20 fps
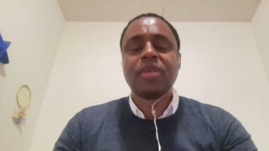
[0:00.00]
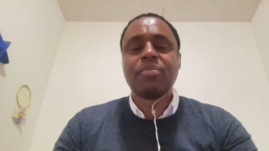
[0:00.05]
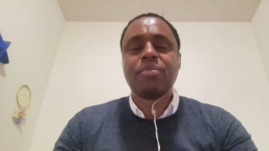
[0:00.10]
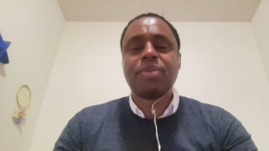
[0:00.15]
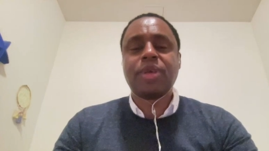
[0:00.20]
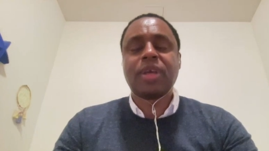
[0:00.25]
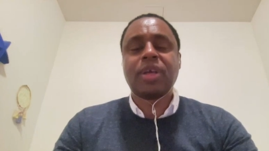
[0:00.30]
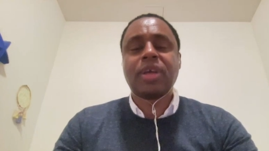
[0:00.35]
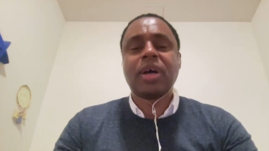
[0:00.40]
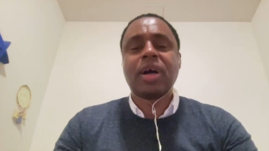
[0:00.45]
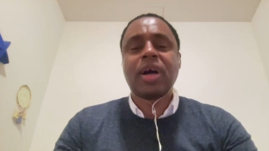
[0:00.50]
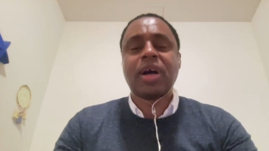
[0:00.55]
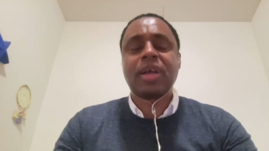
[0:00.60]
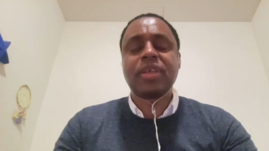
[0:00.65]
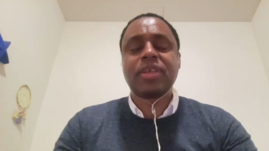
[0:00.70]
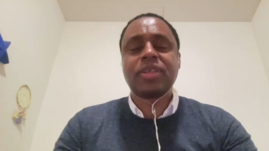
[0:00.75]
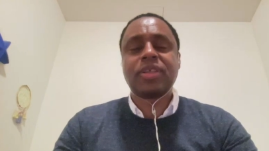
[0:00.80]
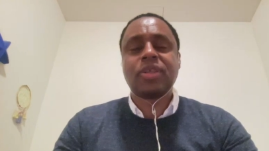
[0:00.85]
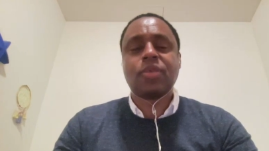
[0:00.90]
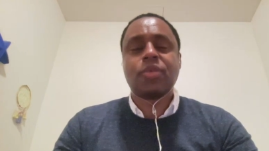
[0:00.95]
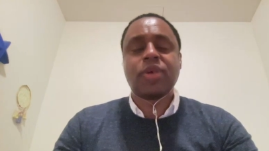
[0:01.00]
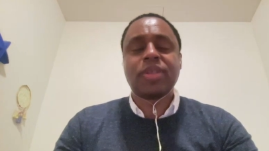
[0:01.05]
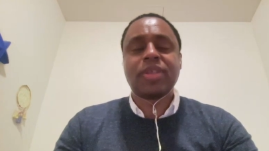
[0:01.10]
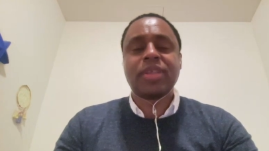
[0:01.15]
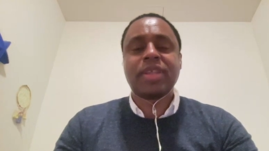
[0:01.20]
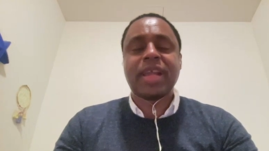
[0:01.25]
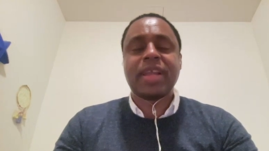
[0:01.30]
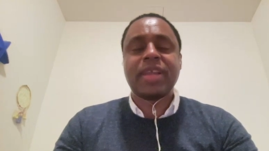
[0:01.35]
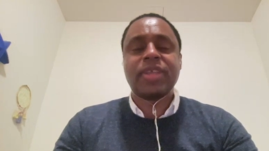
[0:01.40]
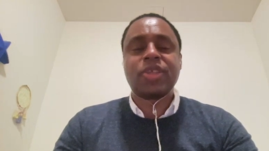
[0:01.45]
because there
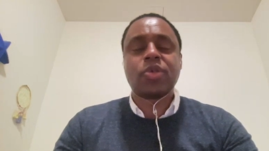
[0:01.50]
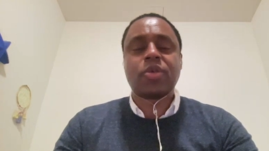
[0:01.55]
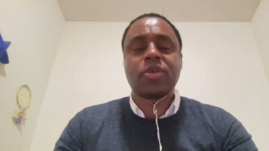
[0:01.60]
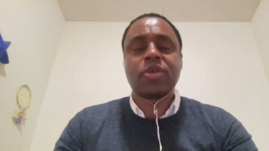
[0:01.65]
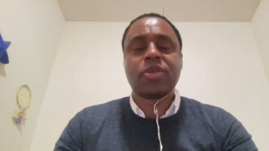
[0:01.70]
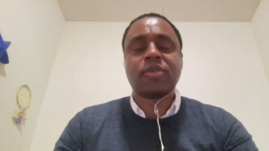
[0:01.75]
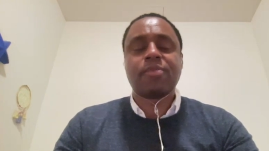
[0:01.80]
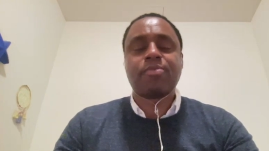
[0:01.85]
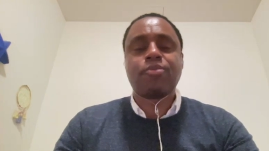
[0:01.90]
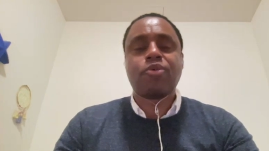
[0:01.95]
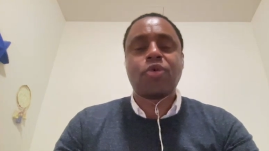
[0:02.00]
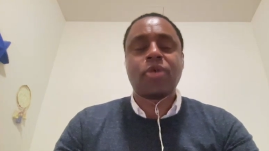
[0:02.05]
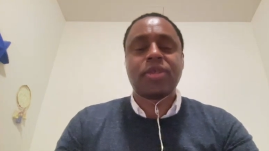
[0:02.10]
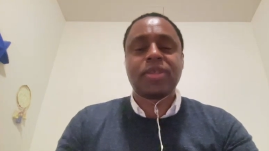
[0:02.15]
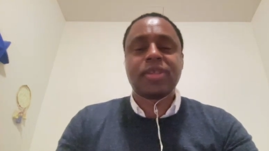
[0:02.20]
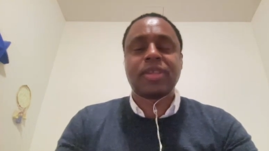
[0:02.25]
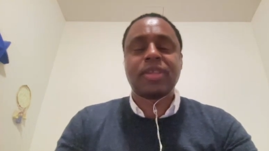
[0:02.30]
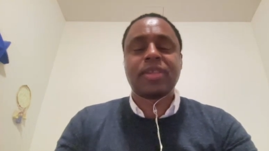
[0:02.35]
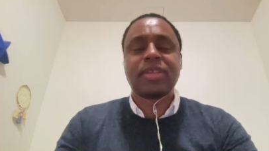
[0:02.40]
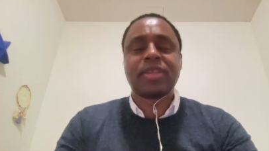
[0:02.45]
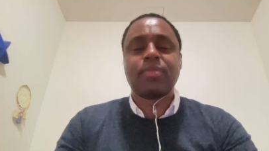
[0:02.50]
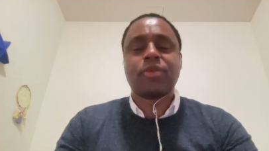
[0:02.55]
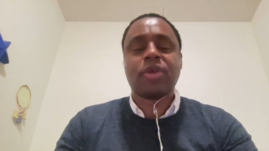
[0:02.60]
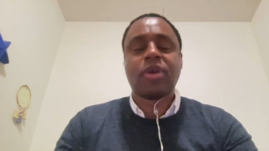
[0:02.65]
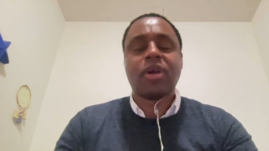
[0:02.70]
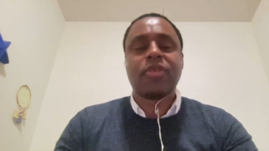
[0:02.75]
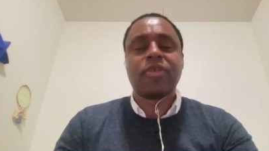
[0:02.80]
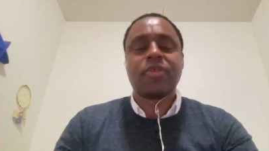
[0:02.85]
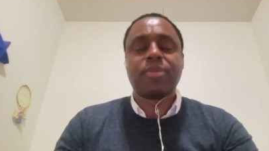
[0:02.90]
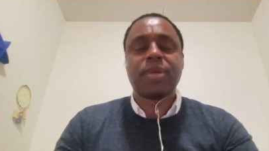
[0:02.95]
wasn't any sort of support system or
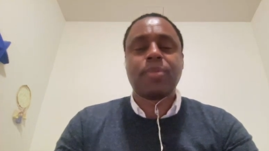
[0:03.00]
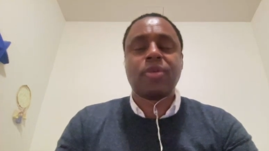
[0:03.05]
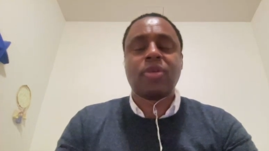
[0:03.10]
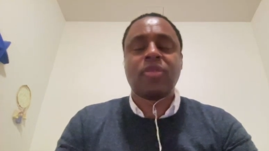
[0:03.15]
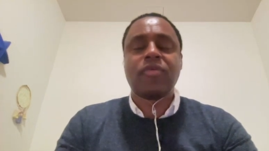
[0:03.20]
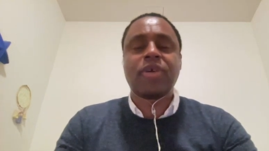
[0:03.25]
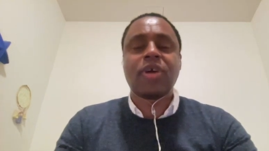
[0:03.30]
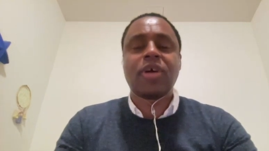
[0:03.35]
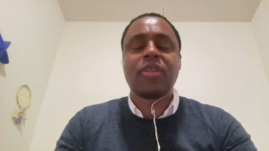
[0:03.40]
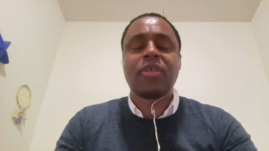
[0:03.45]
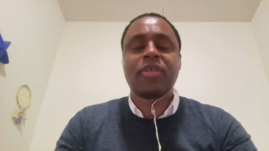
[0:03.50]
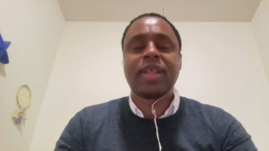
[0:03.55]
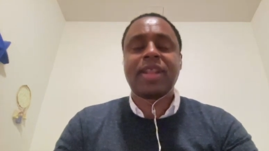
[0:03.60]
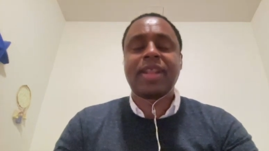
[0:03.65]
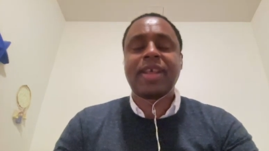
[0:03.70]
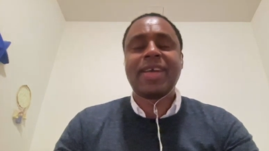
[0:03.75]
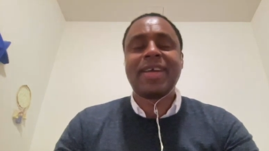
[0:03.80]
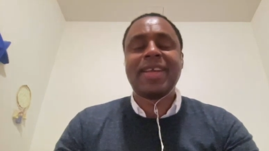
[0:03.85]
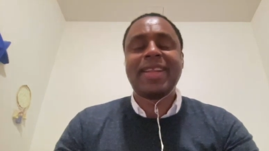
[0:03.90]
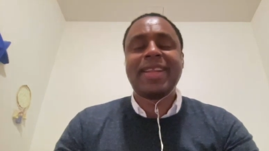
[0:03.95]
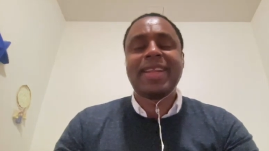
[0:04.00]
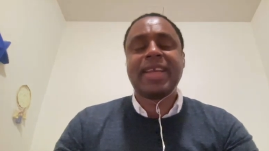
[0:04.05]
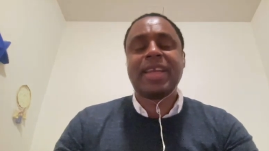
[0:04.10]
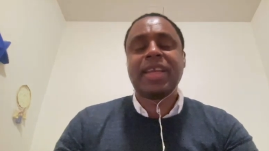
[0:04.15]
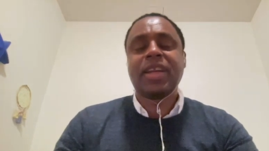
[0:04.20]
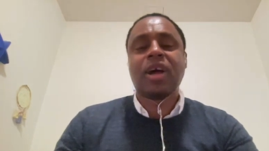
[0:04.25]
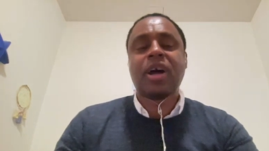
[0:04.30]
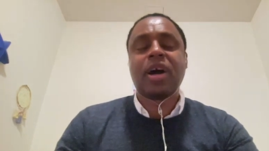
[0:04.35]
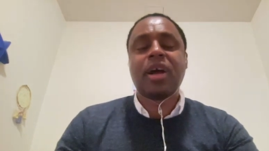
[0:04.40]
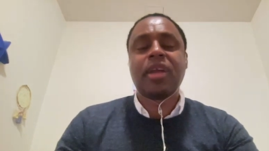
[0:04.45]
other people of color that they could
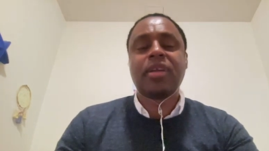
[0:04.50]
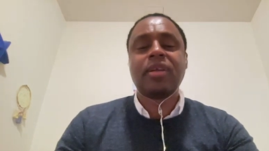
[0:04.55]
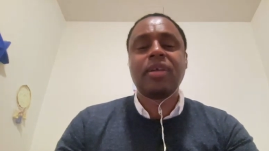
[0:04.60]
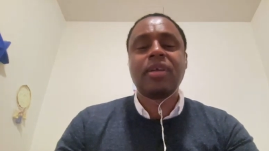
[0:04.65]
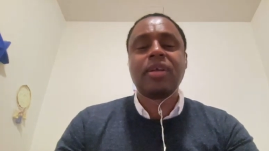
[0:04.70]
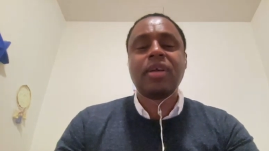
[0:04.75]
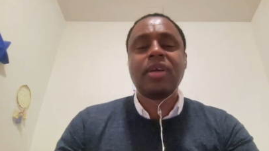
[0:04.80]
lean on.